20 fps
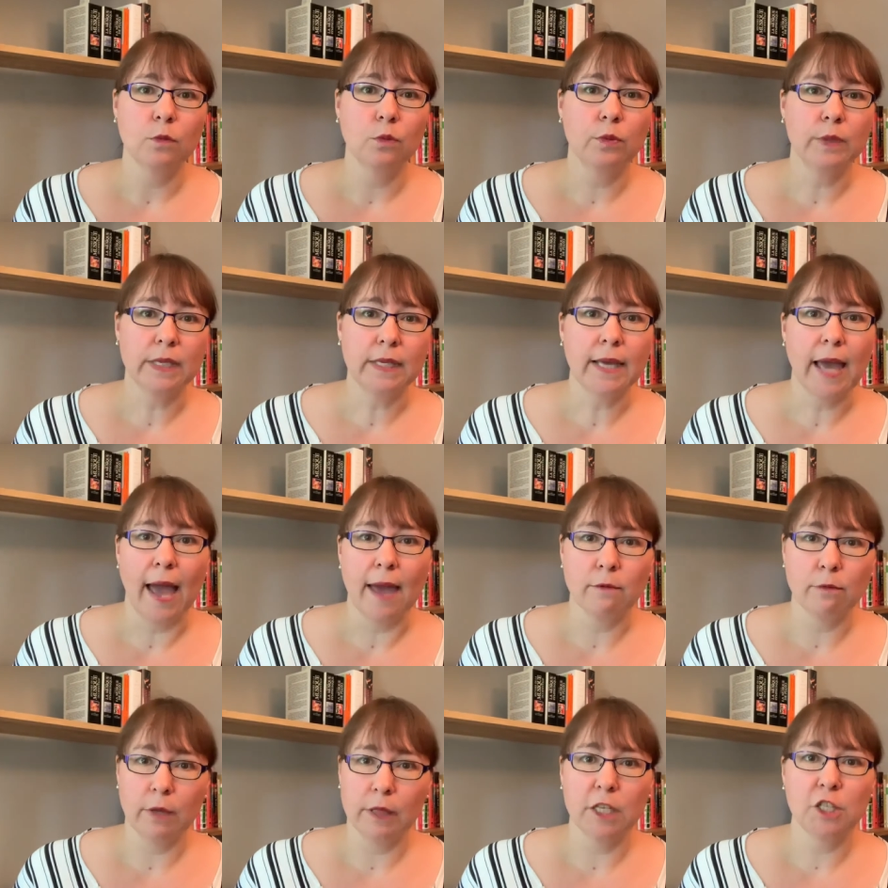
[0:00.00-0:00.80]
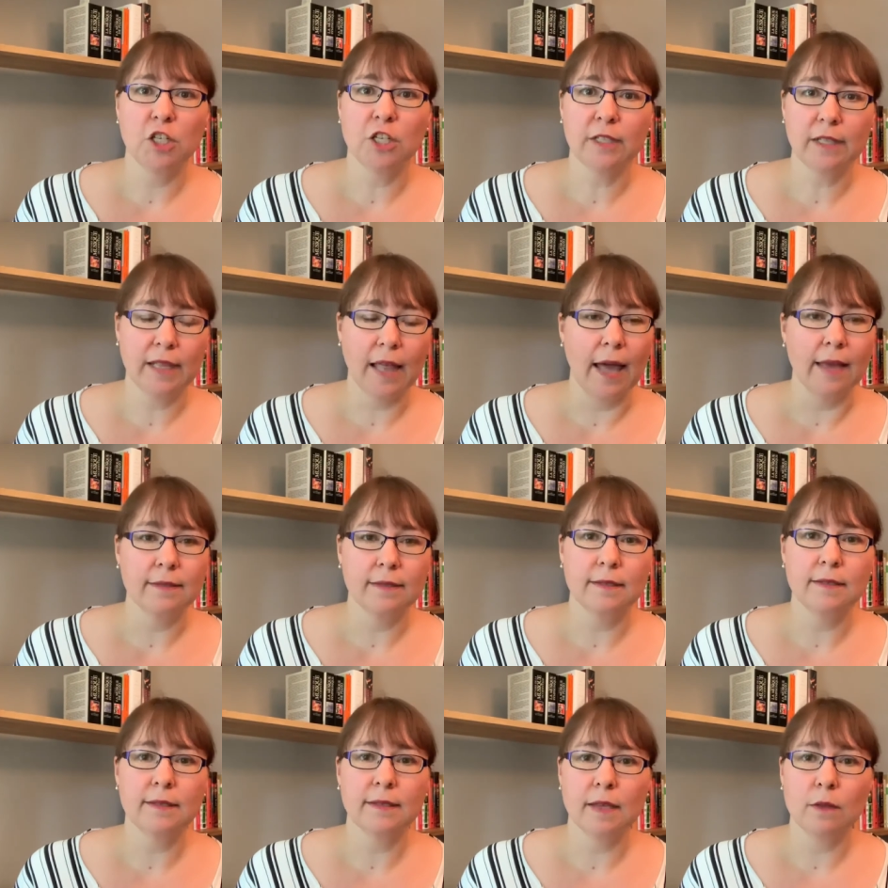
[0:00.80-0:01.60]
we had religion
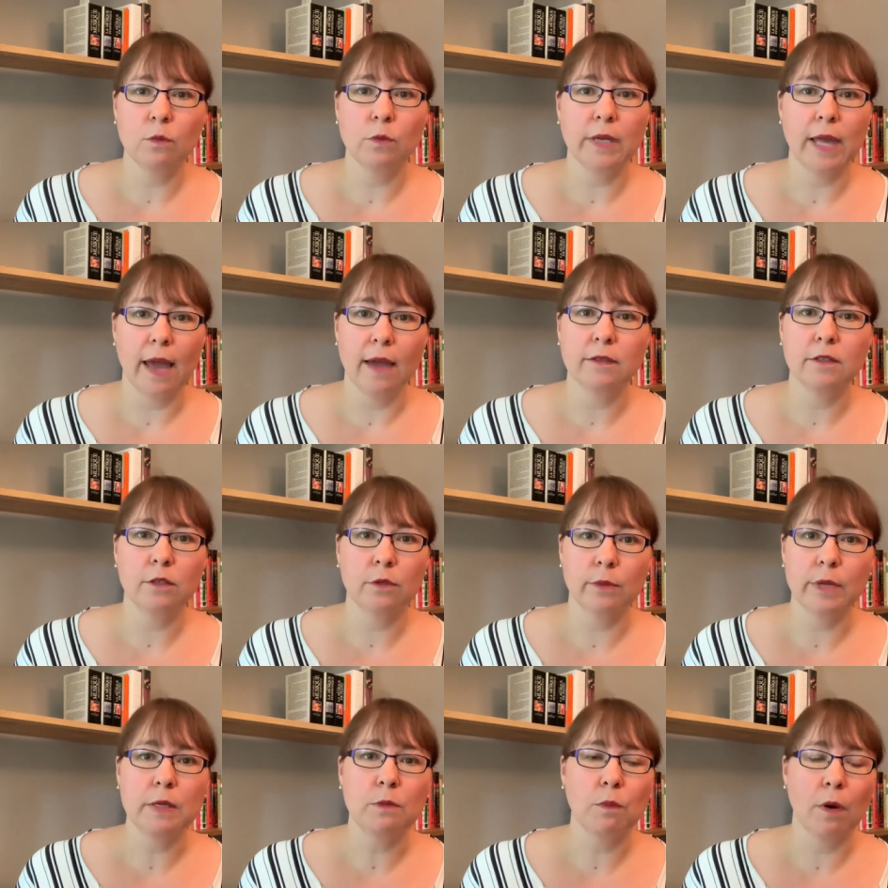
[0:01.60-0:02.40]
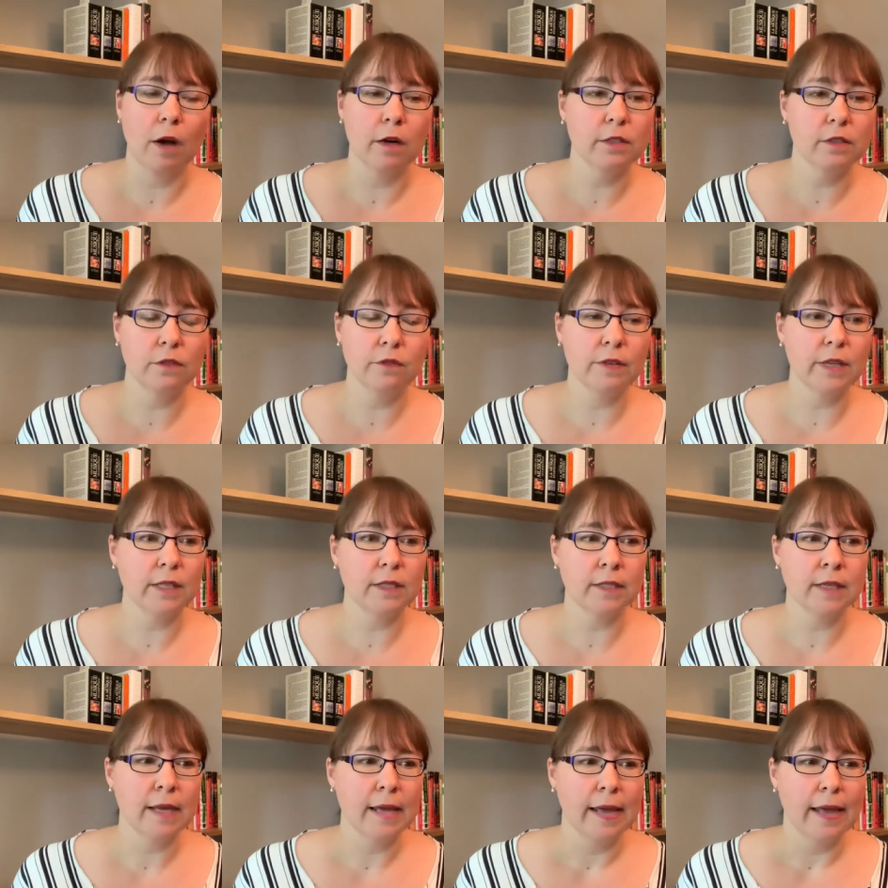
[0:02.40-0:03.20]
classes and we had to read parts of
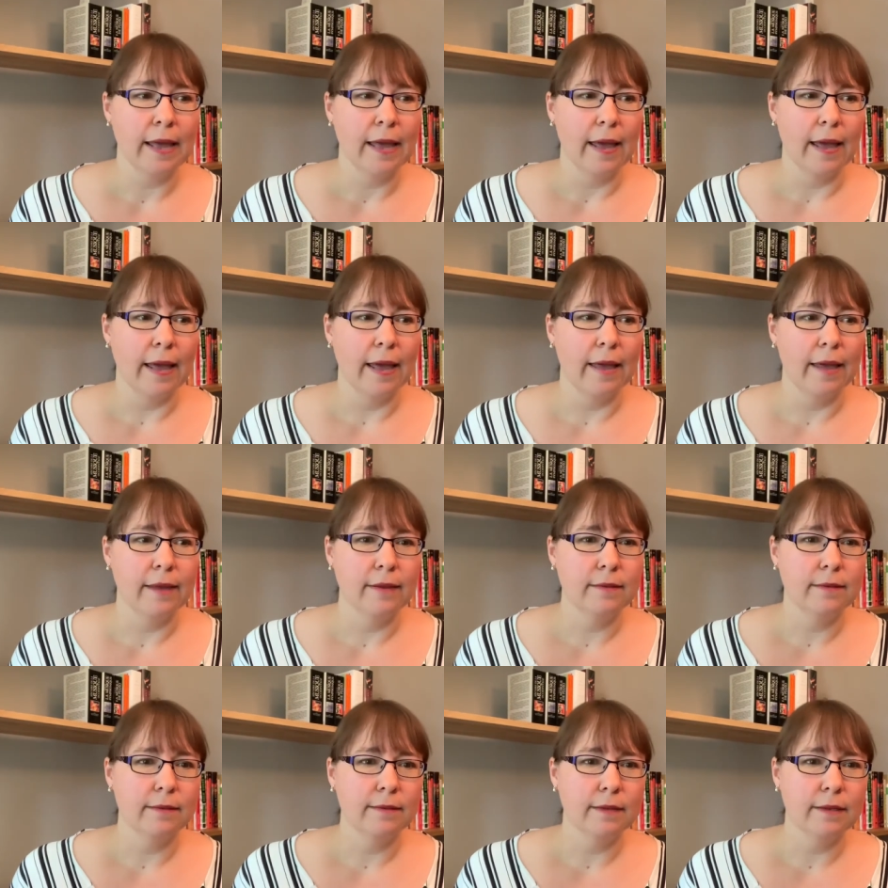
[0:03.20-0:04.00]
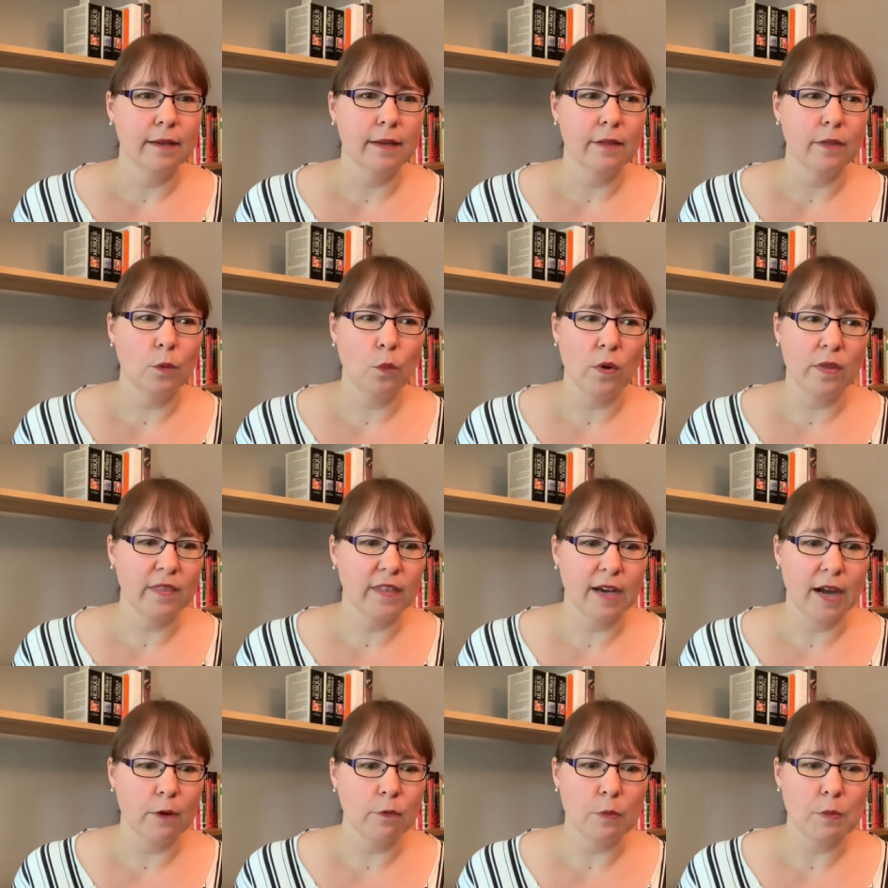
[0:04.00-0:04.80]
it. And uh, the one
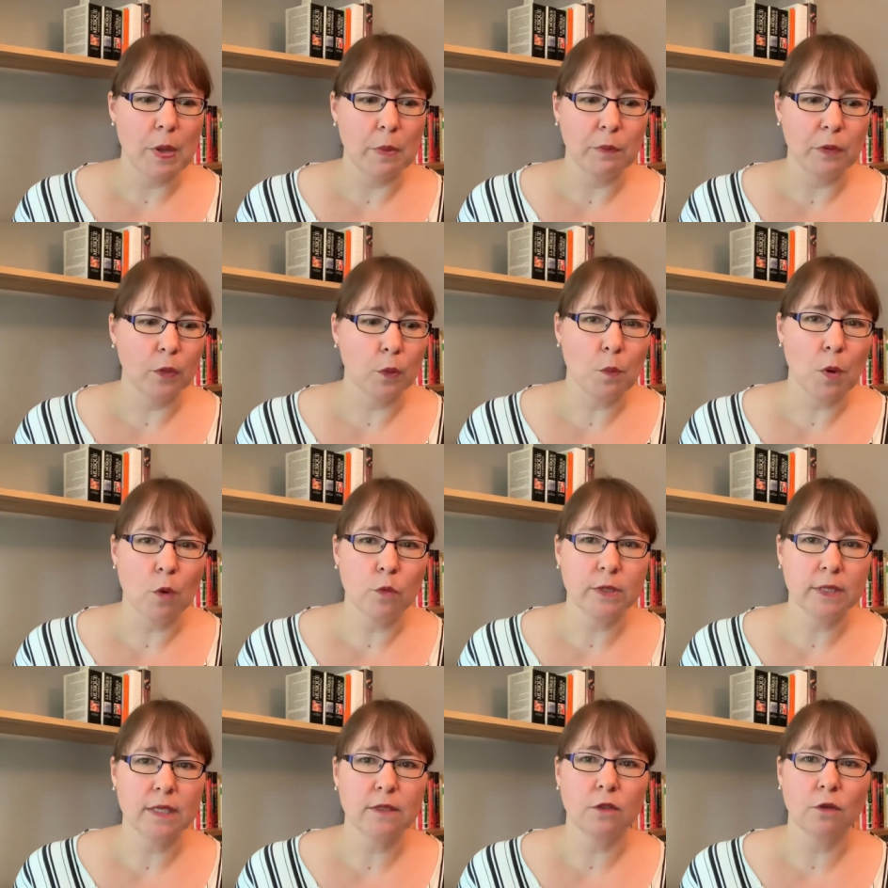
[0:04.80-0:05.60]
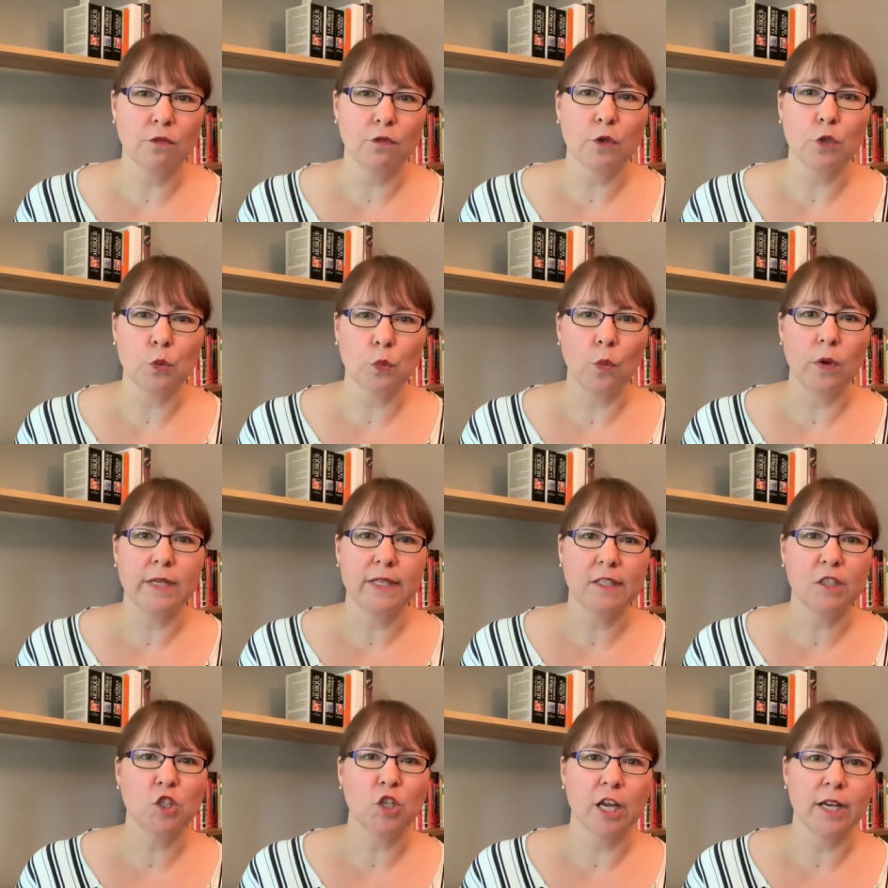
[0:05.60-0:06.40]
that I remember the most is the first one
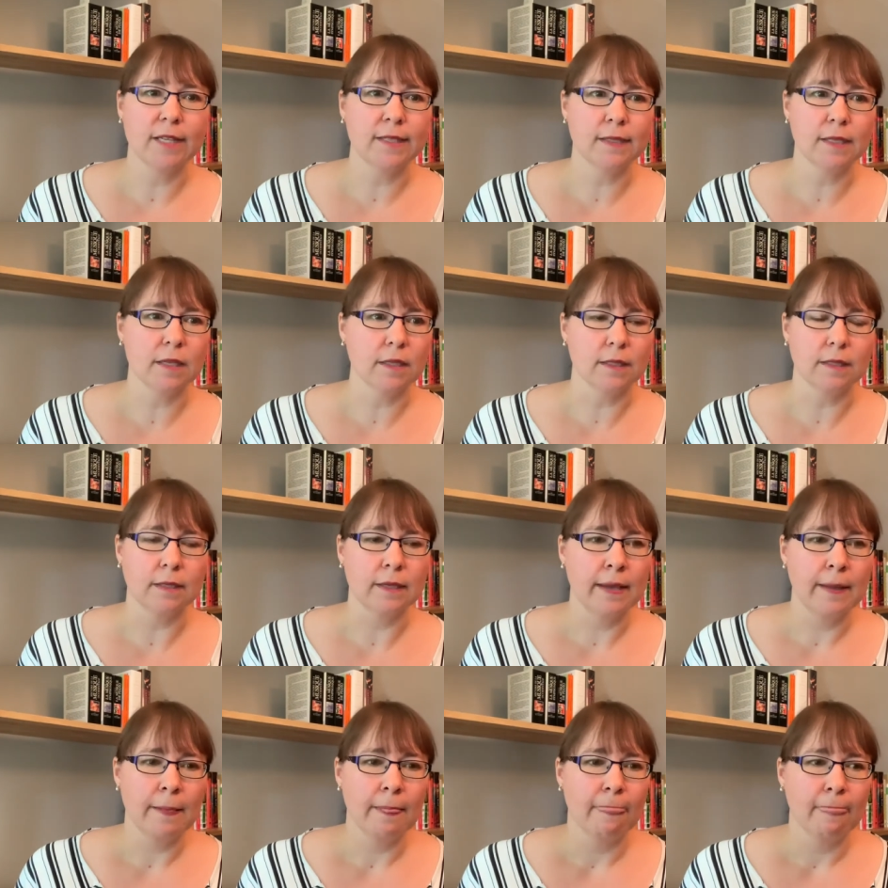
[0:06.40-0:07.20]
is Genesis.